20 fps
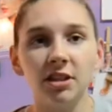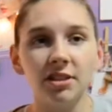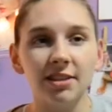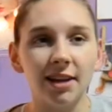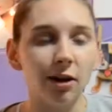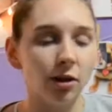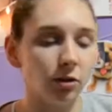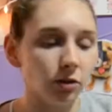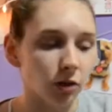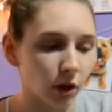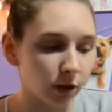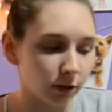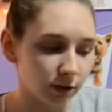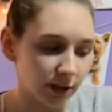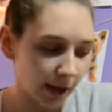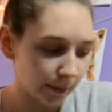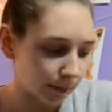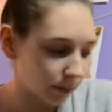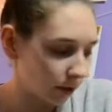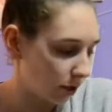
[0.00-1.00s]
these out a long
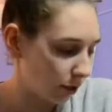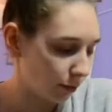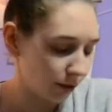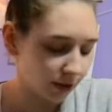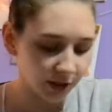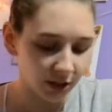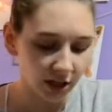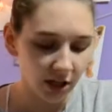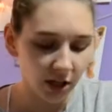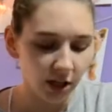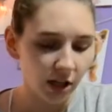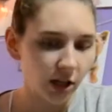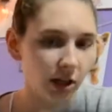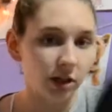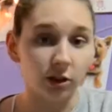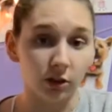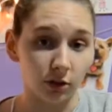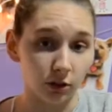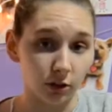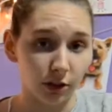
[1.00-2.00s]
time ago and
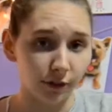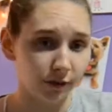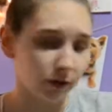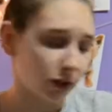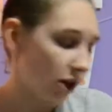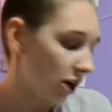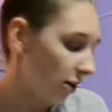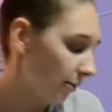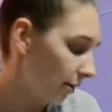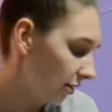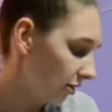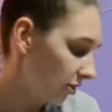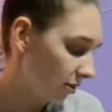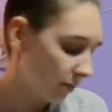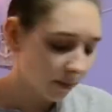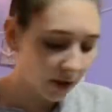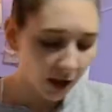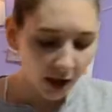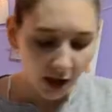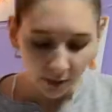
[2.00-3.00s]
literally forgot about
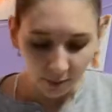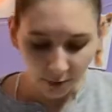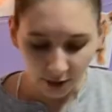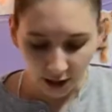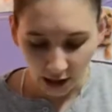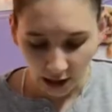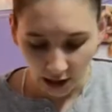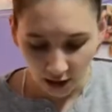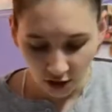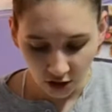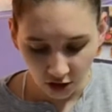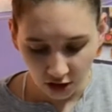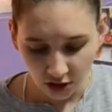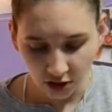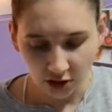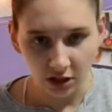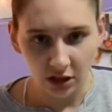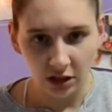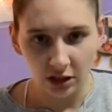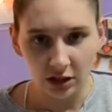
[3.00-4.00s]
them. But I actually
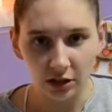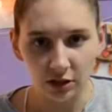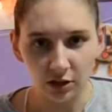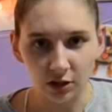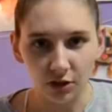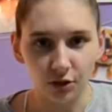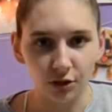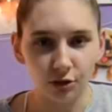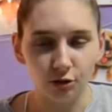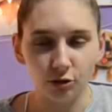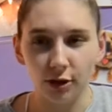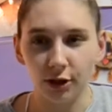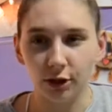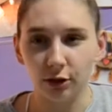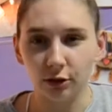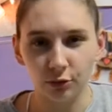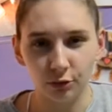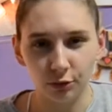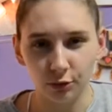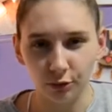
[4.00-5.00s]
needed new
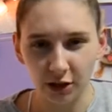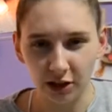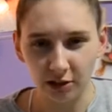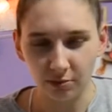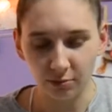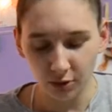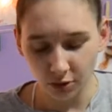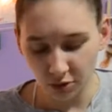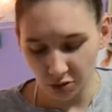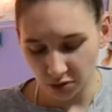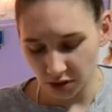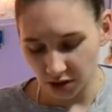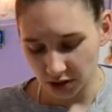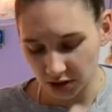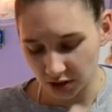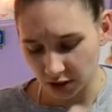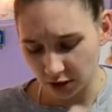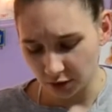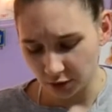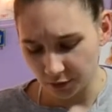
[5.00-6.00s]
like little rain boots.
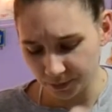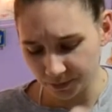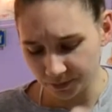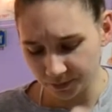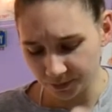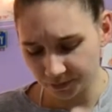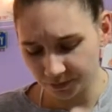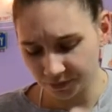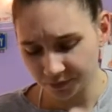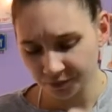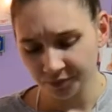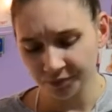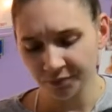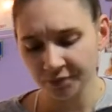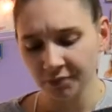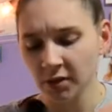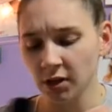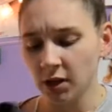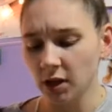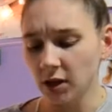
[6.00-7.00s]
So
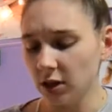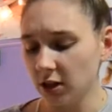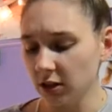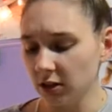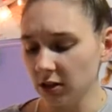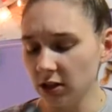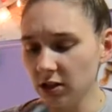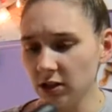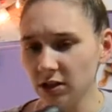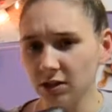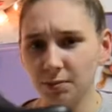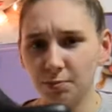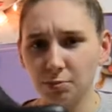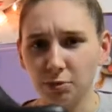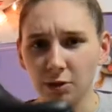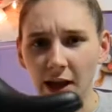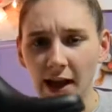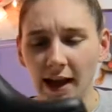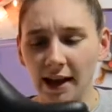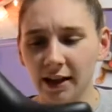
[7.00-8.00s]
got these
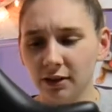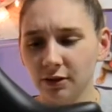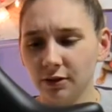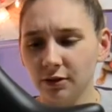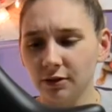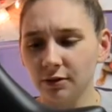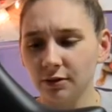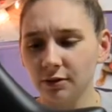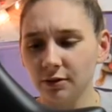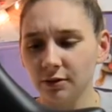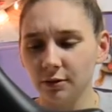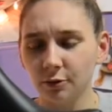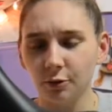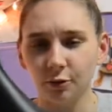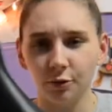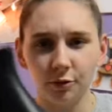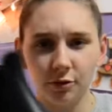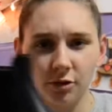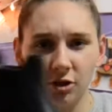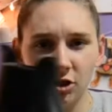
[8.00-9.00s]
black
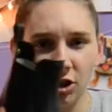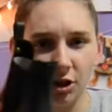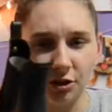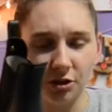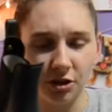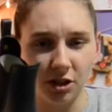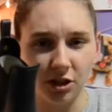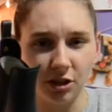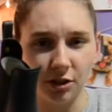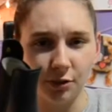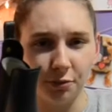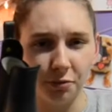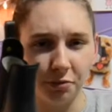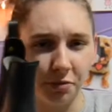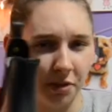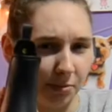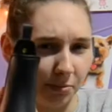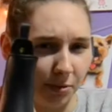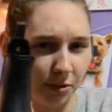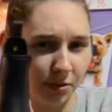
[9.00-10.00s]
Chelsea
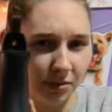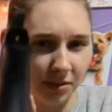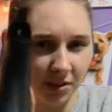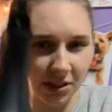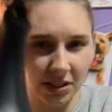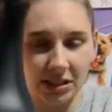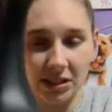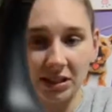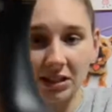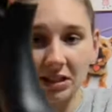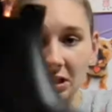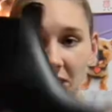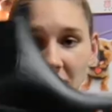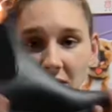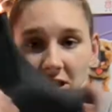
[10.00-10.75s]
rain boots.